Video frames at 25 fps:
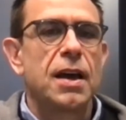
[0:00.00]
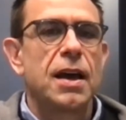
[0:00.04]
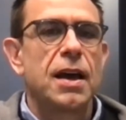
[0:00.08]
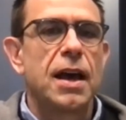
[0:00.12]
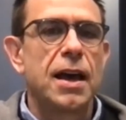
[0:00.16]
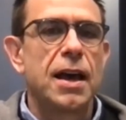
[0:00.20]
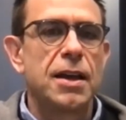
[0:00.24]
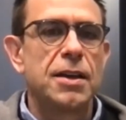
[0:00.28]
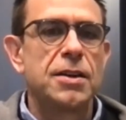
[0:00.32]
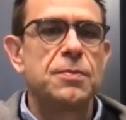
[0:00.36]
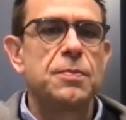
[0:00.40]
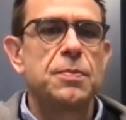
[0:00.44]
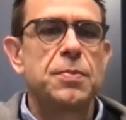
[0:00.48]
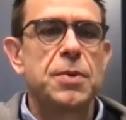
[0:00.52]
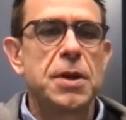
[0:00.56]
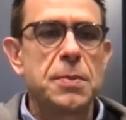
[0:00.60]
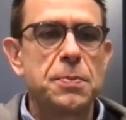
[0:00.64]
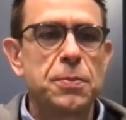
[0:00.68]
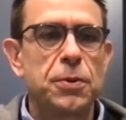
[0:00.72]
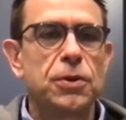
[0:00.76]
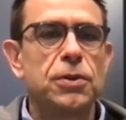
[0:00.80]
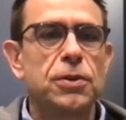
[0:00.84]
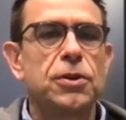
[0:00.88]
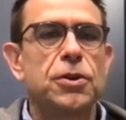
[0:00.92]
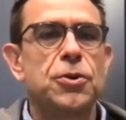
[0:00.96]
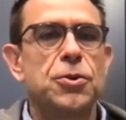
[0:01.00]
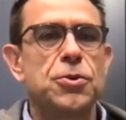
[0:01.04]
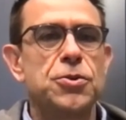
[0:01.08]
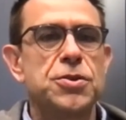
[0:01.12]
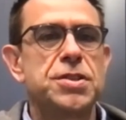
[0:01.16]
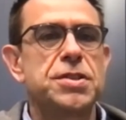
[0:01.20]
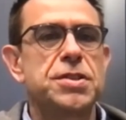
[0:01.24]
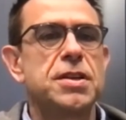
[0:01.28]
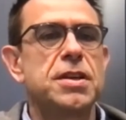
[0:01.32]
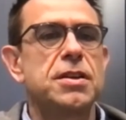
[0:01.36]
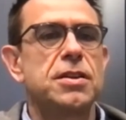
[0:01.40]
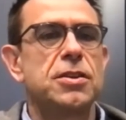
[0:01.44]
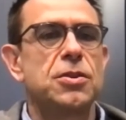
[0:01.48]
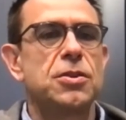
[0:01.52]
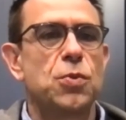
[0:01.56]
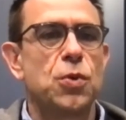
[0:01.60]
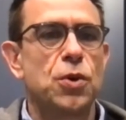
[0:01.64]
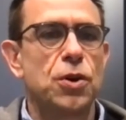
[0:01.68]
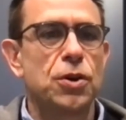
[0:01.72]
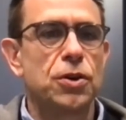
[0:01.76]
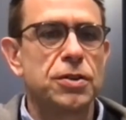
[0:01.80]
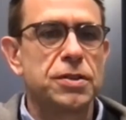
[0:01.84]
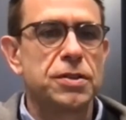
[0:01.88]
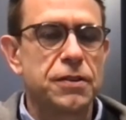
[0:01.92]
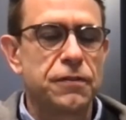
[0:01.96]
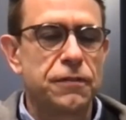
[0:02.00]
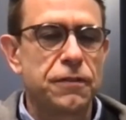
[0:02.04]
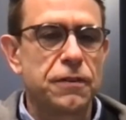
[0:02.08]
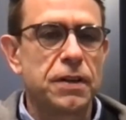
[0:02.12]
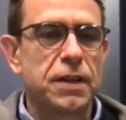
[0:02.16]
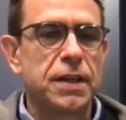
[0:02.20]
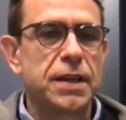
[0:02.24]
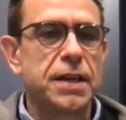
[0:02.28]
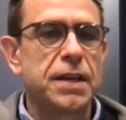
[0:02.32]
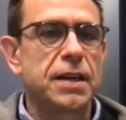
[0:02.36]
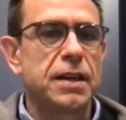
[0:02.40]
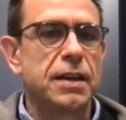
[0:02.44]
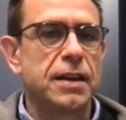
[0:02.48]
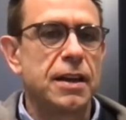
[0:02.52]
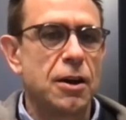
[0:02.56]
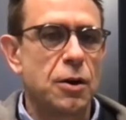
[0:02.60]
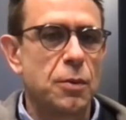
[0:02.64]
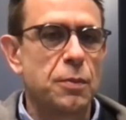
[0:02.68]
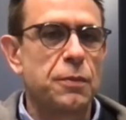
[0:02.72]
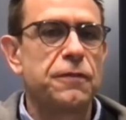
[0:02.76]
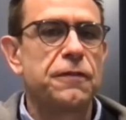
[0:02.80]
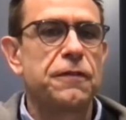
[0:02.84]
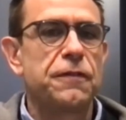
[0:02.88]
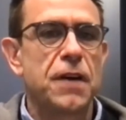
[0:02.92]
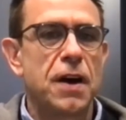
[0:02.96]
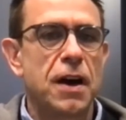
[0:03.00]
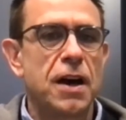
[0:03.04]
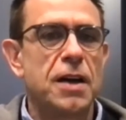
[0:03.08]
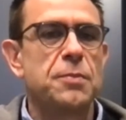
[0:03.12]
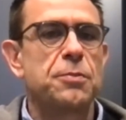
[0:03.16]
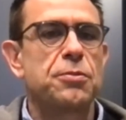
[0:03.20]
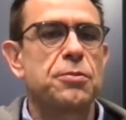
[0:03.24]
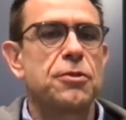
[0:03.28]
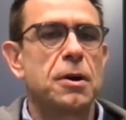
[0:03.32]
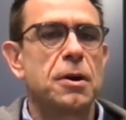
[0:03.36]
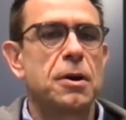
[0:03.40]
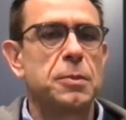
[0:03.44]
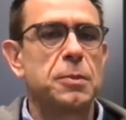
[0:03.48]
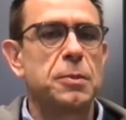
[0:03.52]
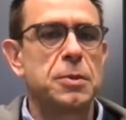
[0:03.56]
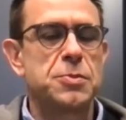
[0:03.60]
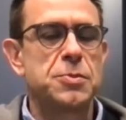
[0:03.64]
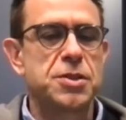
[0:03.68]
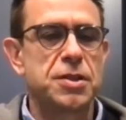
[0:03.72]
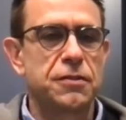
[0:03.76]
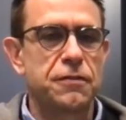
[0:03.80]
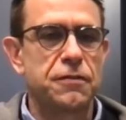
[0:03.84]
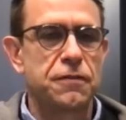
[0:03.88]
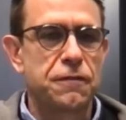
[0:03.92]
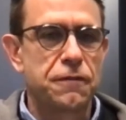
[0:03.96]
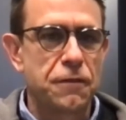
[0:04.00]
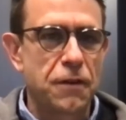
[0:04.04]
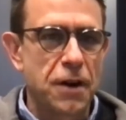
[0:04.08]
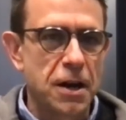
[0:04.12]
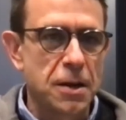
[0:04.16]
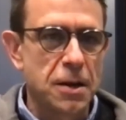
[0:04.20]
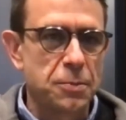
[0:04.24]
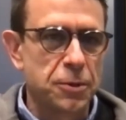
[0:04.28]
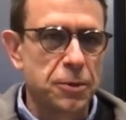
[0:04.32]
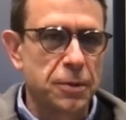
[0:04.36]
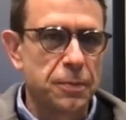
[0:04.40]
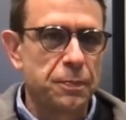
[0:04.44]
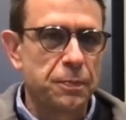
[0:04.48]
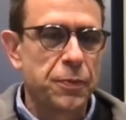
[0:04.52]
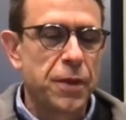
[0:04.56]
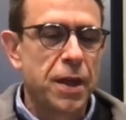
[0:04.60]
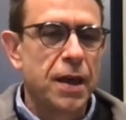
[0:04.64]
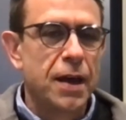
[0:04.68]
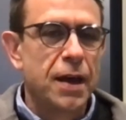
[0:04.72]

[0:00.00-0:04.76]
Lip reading: And people who see the world differently can help find problems and frame them.